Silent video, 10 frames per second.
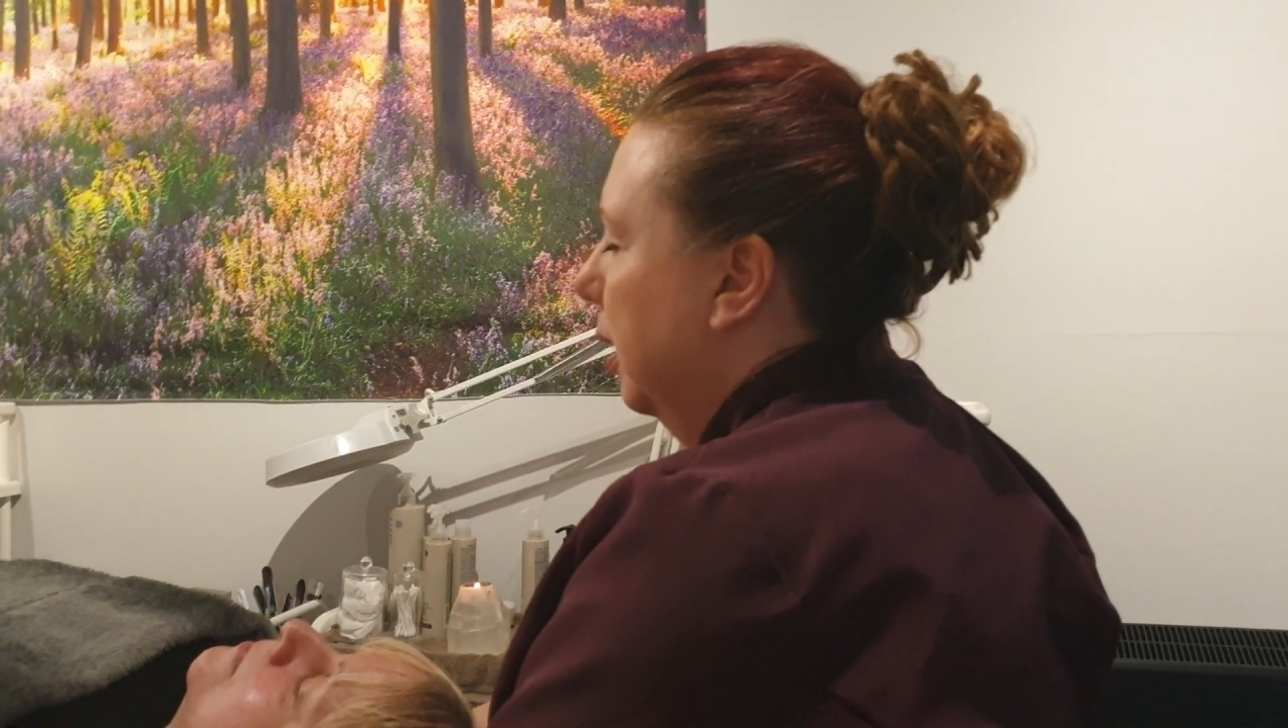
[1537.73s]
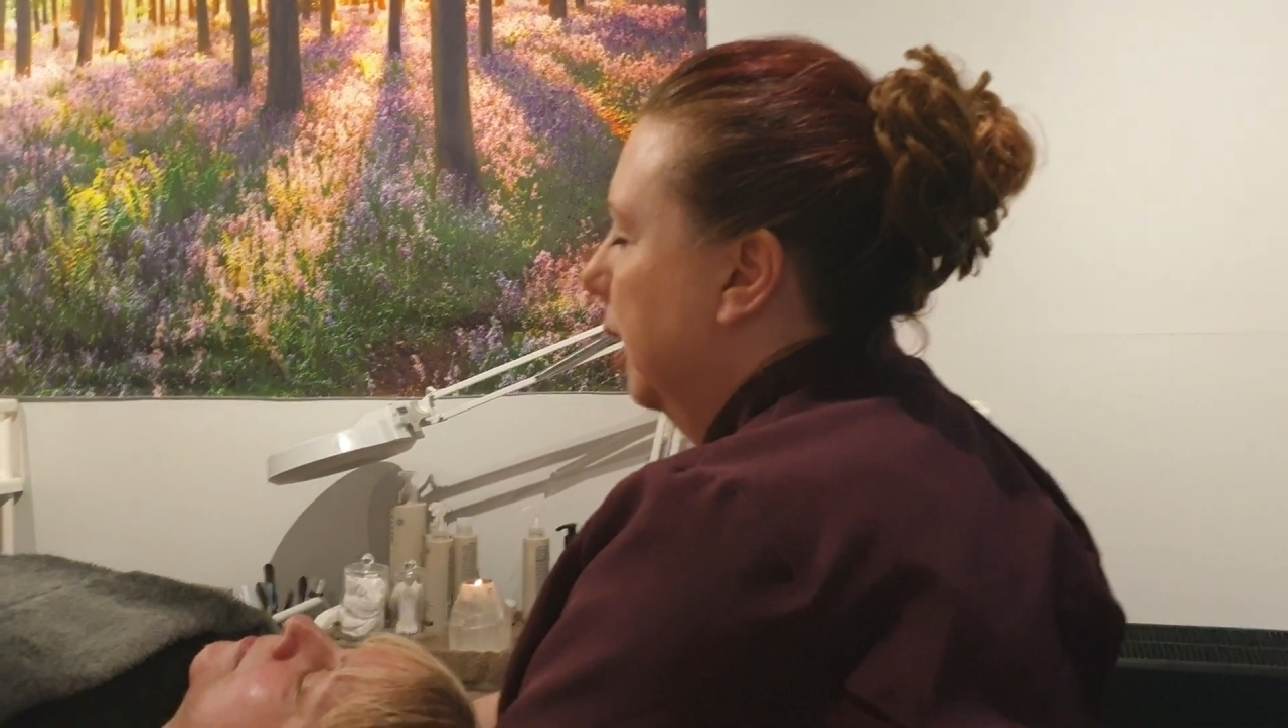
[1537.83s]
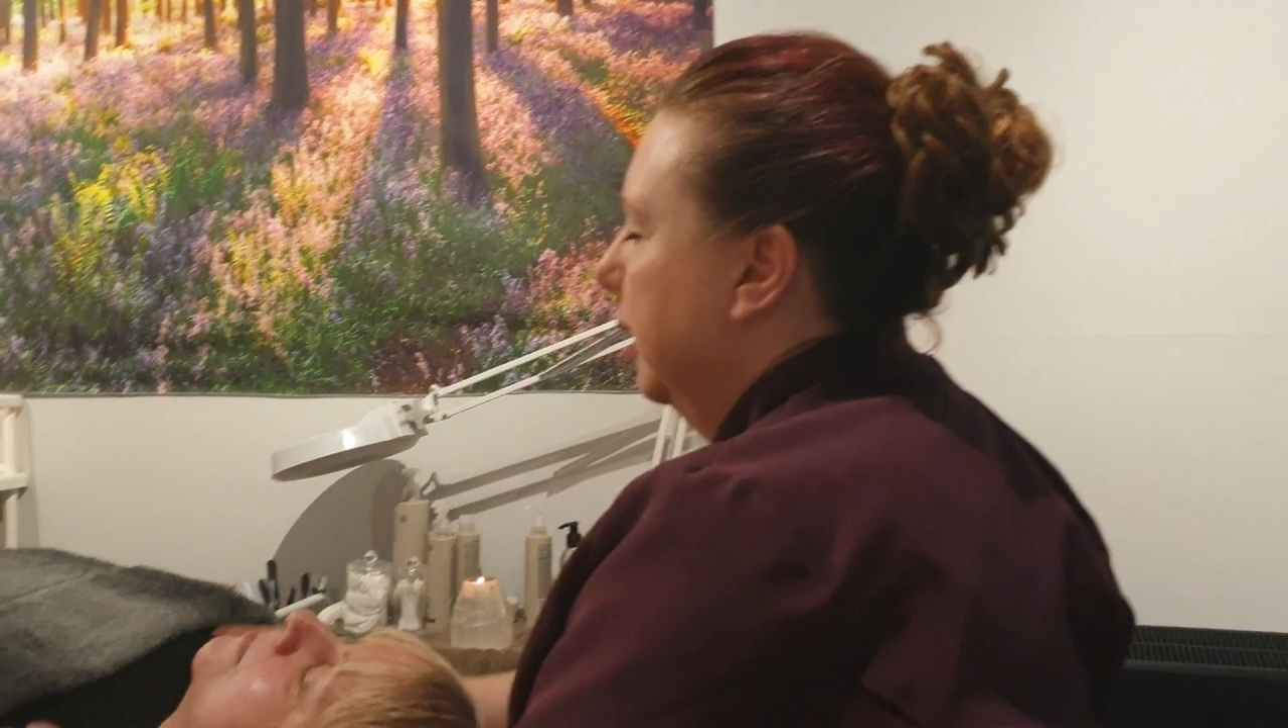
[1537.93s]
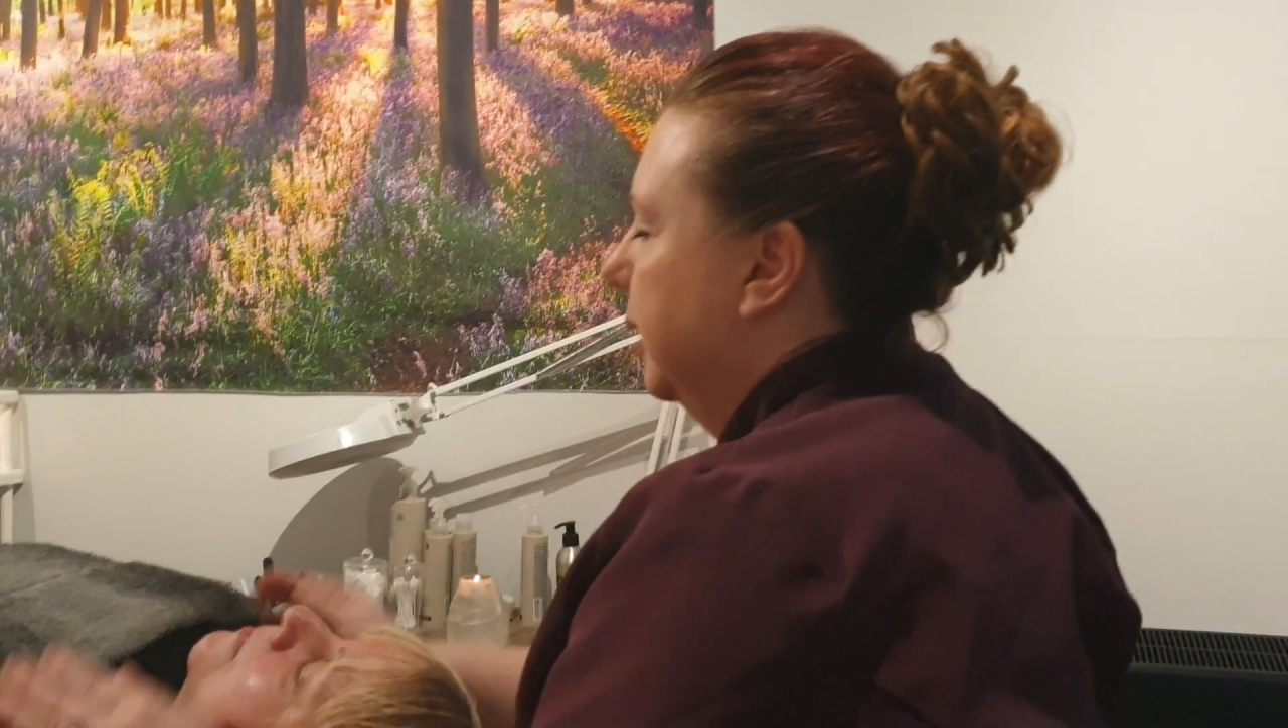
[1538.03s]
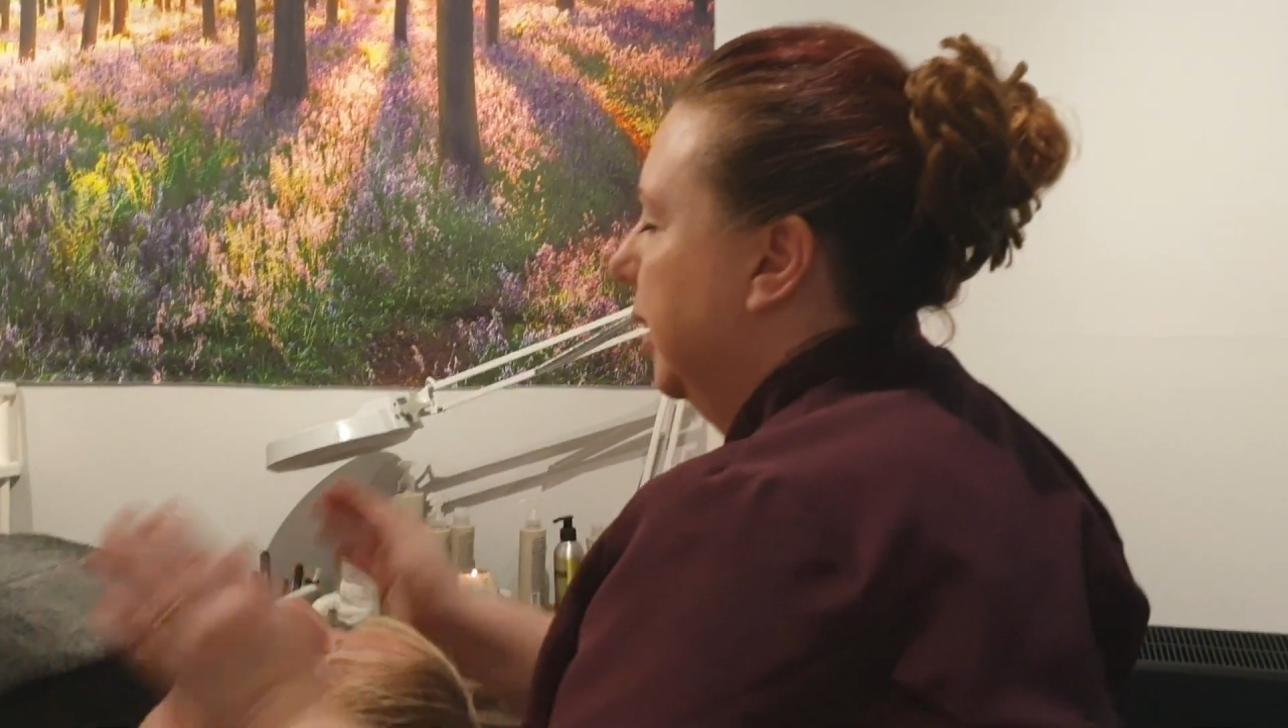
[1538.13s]
I
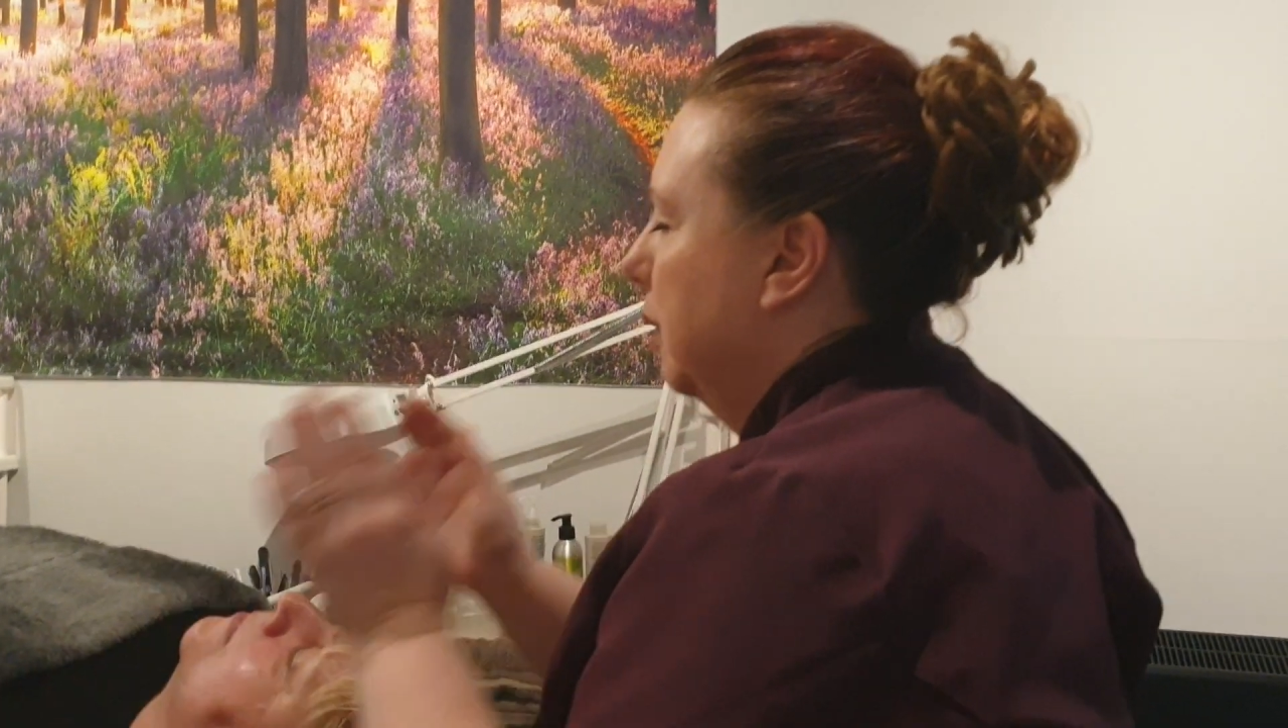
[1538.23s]
say